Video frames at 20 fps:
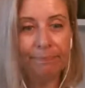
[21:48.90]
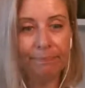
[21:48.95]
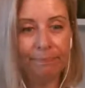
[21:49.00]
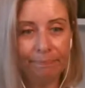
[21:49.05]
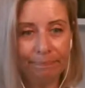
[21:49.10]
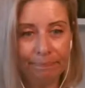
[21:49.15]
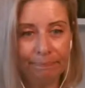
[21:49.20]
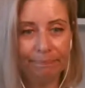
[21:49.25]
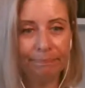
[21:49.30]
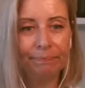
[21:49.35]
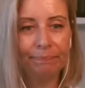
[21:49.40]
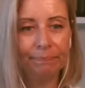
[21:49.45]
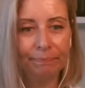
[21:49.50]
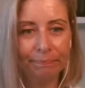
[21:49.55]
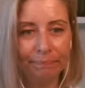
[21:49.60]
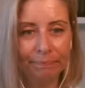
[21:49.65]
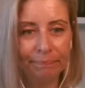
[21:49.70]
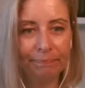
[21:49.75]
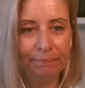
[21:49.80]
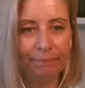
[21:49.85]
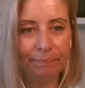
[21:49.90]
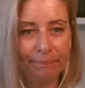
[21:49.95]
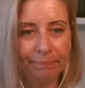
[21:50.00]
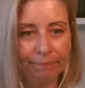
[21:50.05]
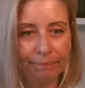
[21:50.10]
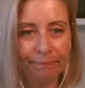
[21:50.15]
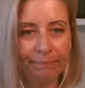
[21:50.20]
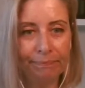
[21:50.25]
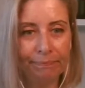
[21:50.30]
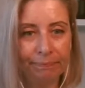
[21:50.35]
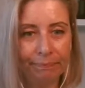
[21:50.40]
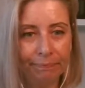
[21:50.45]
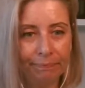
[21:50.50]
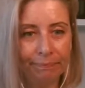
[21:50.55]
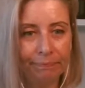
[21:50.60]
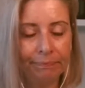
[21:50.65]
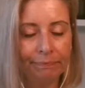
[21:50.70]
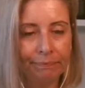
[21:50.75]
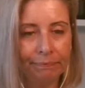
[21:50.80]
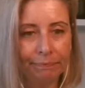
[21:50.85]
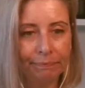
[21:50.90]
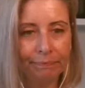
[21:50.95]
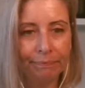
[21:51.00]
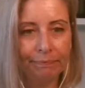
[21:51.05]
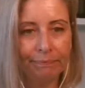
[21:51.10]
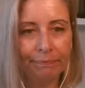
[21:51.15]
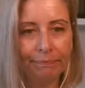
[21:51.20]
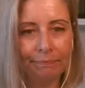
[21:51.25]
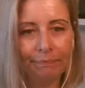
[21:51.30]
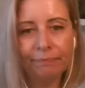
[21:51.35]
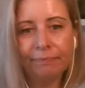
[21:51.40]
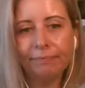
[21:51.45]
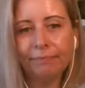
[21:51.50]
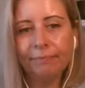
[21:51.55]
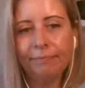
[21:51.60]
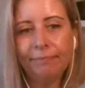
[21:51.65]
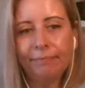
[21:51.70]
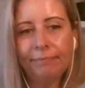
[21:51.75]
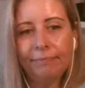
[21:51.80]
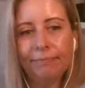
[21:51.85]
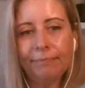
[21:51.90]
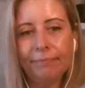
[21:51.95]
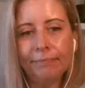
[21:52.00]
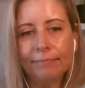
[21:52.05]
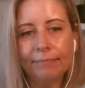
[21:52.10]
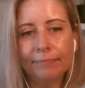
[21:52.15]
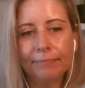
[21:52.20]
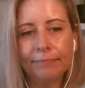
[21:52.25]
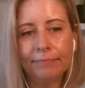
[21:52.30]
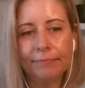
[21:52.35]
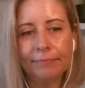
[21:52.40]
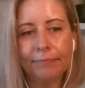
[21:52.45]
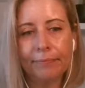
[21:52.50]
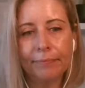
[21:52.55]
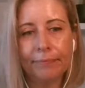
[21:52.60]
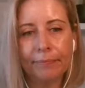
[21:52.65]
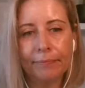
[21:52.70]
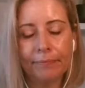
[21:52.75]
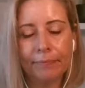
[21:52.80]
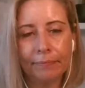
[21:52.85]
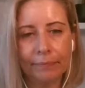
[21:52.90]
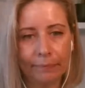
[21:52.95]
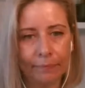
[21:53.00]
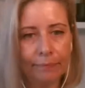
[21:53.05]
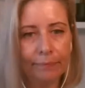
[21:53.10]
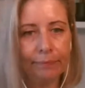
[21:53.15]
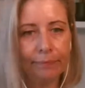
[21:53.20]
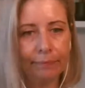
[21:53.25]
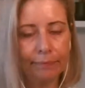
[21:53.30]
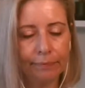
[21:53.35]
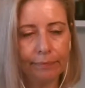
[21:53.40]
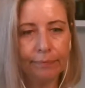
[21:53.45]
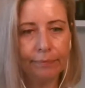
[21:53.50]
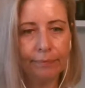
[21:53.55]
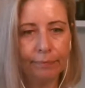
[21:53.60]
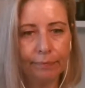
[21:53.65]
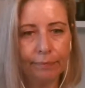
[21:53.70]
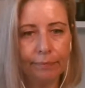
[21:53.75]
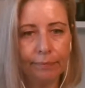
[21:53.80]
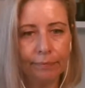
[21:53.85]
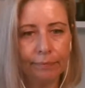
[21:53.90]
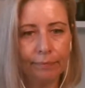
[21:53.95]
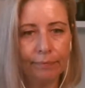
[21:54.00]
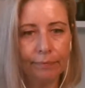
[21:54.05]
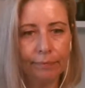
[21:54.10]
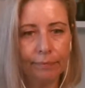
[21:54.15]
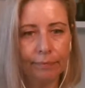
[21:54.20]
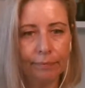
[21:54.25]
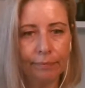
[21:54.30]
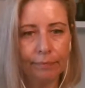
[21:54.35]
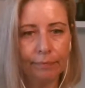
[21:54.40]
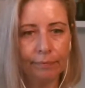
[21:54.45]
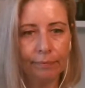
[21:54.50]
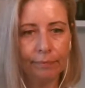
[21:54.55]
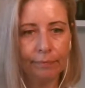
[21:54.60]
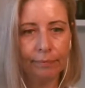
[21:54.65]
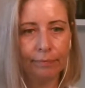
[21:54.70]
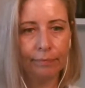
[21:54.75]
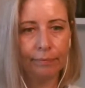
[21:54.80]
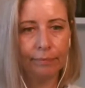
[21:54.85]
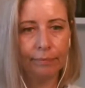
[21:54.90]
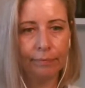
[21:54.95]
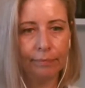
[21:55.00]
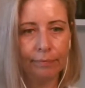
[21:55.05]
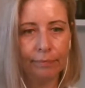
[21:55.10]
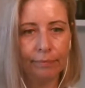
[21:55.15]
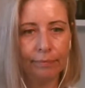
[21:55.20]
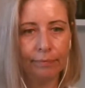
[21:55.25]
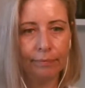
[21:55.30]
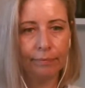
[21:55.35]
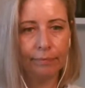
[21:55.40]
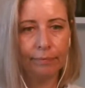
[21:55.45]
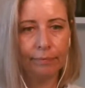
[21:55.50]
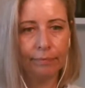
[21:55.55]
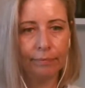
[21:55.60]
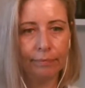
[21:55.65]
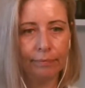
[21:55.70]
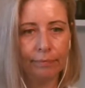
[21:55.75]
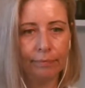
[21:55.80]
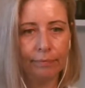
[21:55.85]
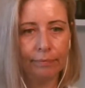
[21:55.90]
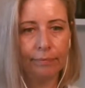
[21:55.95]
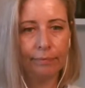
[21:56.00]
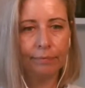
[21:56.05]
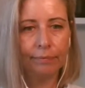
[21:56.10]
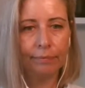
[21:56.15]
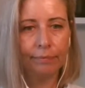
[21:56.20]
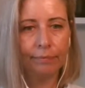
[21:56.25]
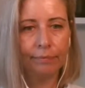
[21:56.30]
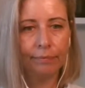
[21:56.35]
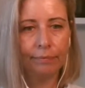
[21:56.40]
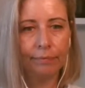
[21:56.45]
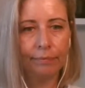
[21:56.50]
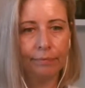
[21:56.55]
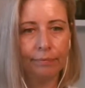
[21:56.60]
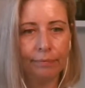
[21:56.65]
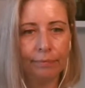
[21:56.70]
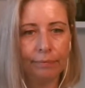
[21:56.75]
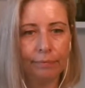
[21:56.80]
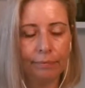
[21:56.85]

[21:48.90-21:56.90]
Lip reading: No words are spoken by the person on screen.